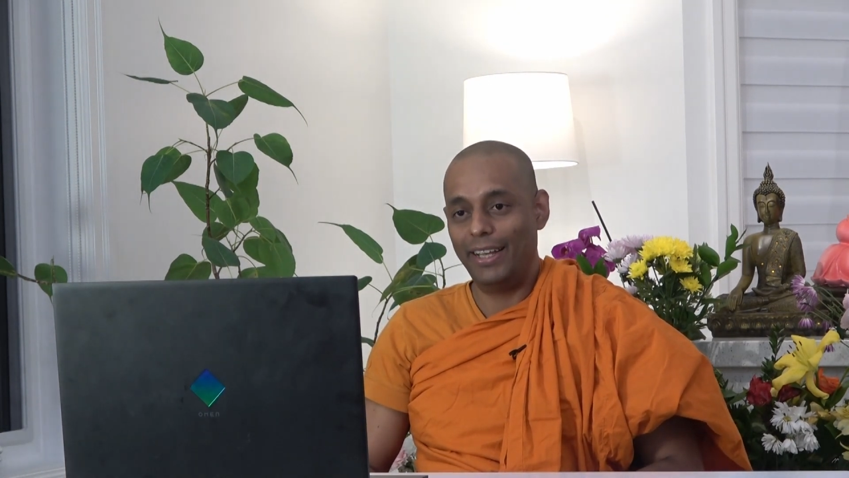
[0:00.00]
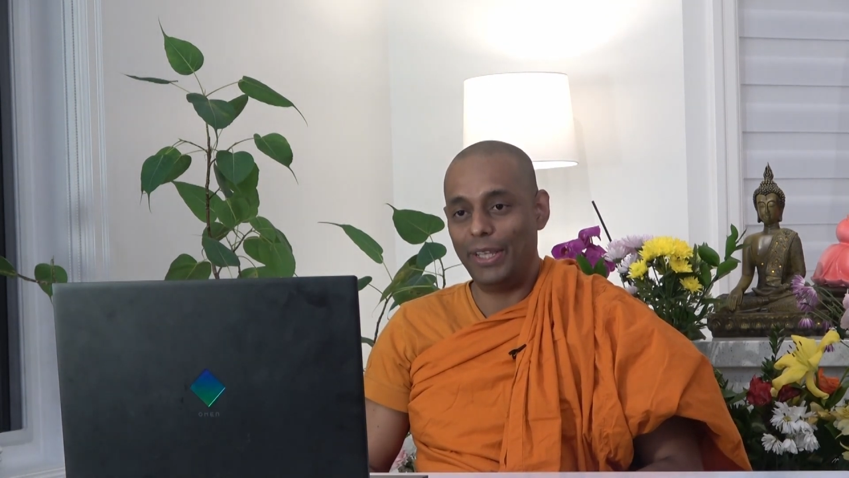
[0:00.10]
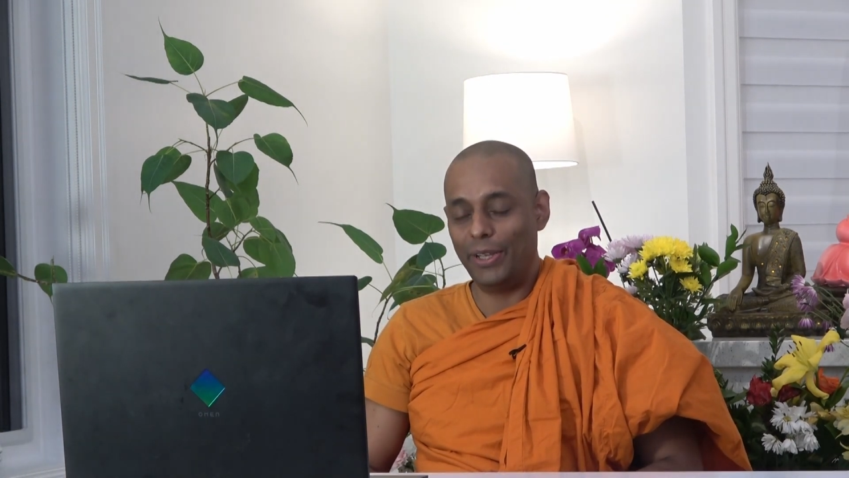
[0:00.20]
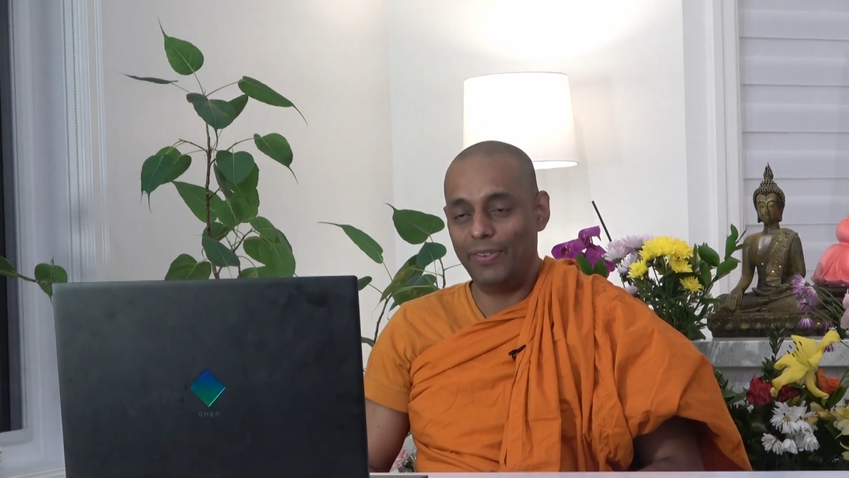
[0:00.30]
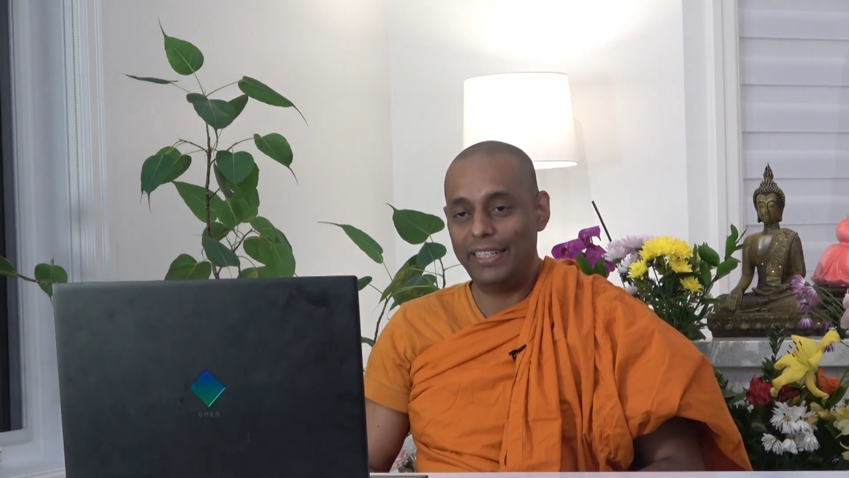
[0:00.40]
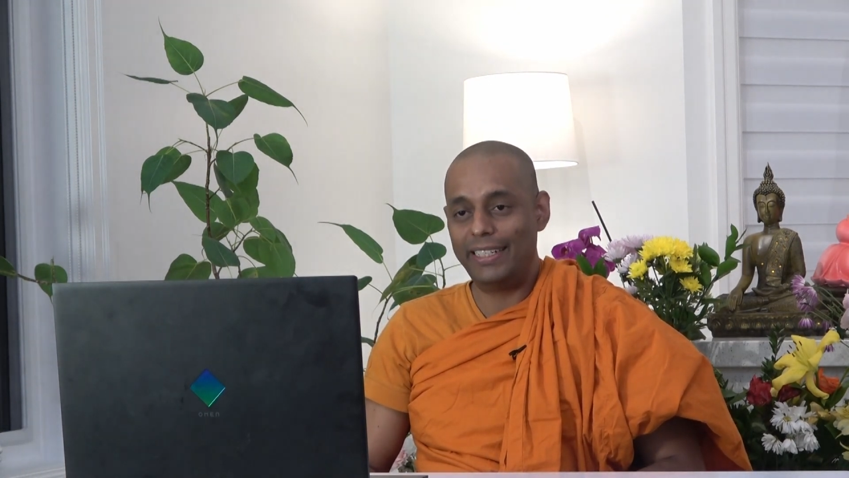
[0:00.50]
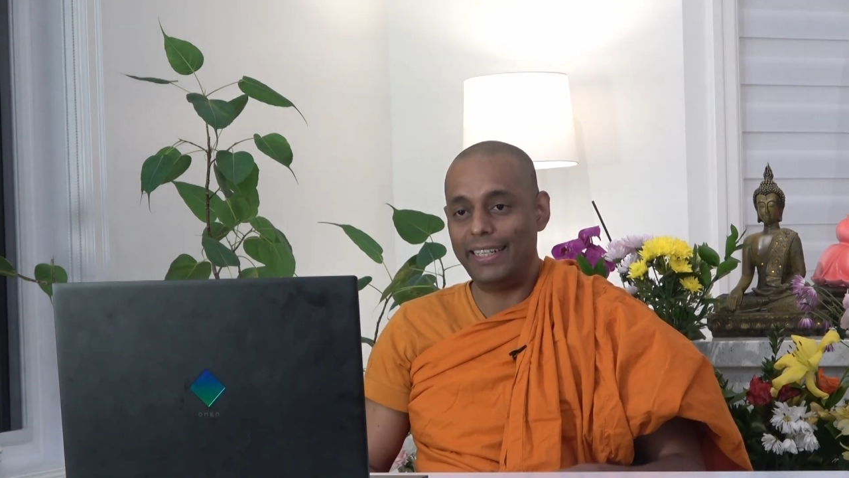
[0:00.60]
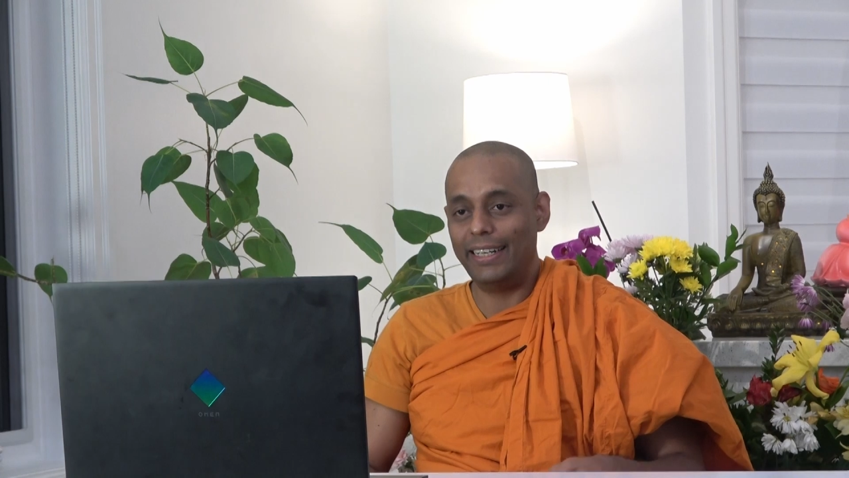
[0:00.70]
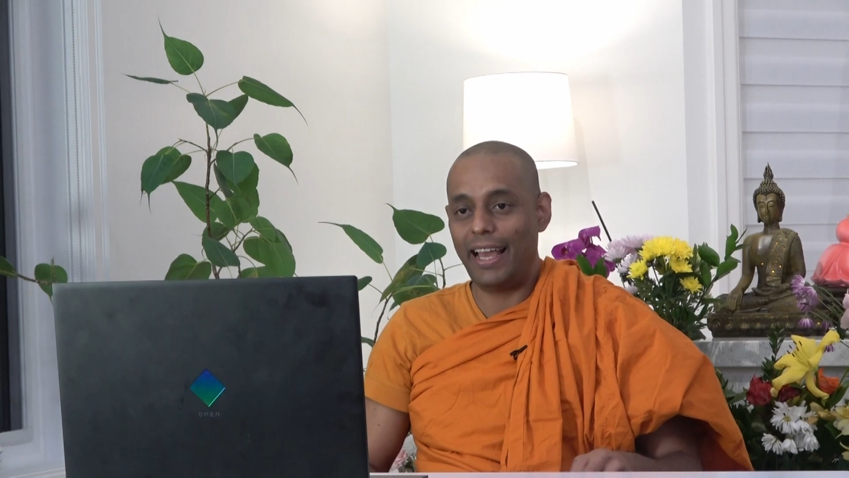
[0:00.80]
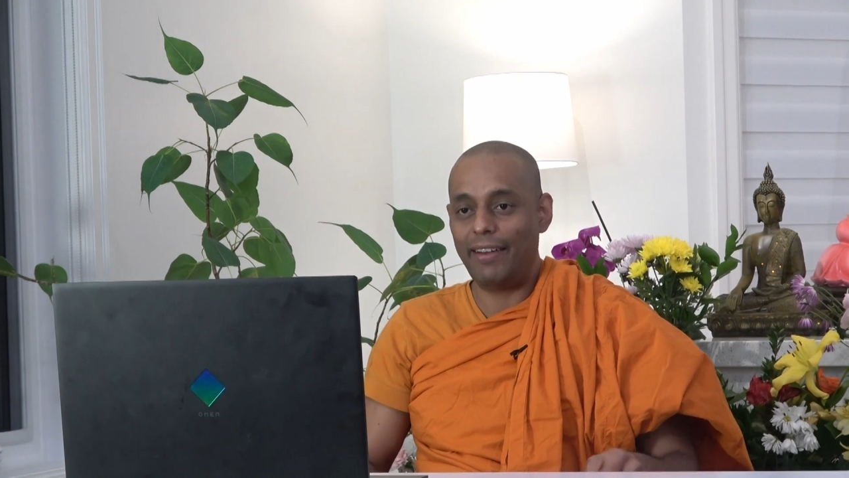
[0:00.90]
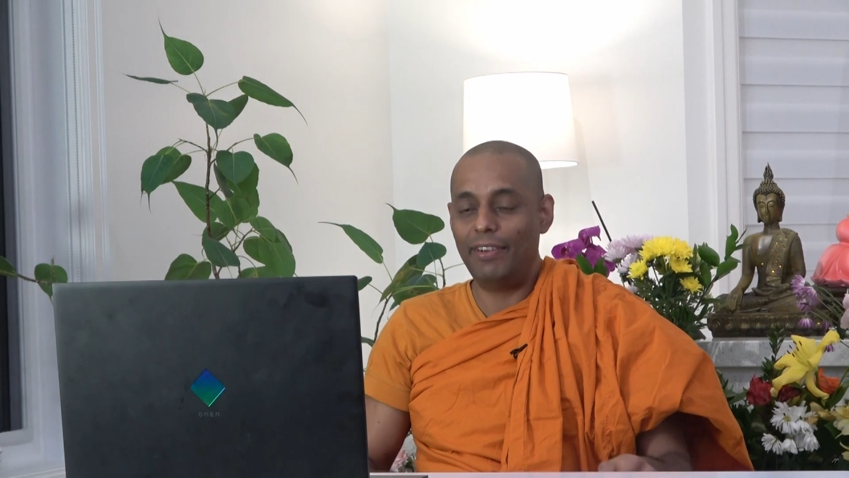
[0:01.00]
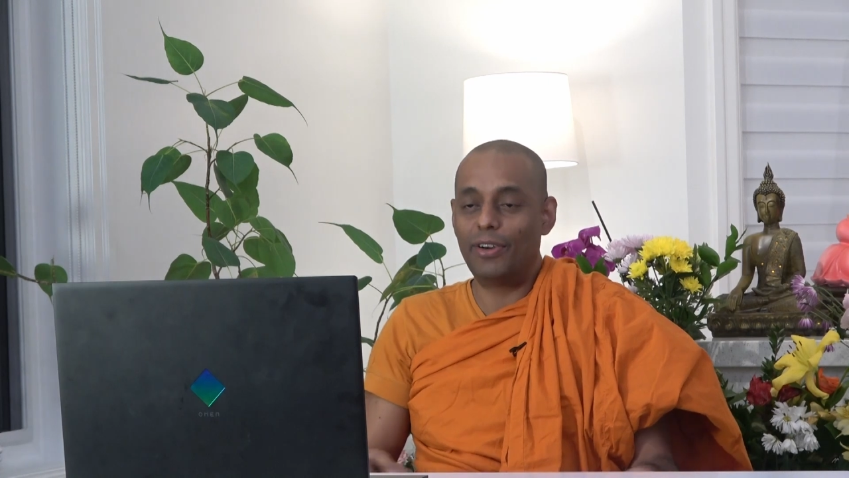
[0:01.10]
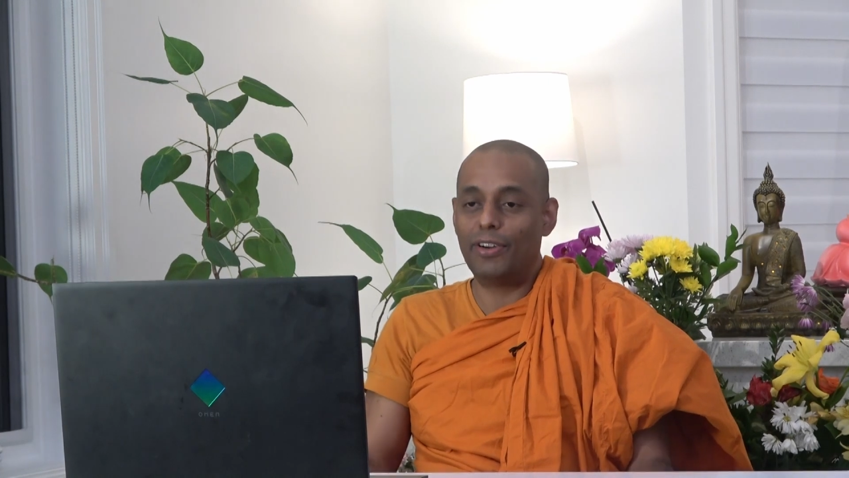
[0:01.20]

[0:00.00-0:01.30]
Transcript: you will still have a lot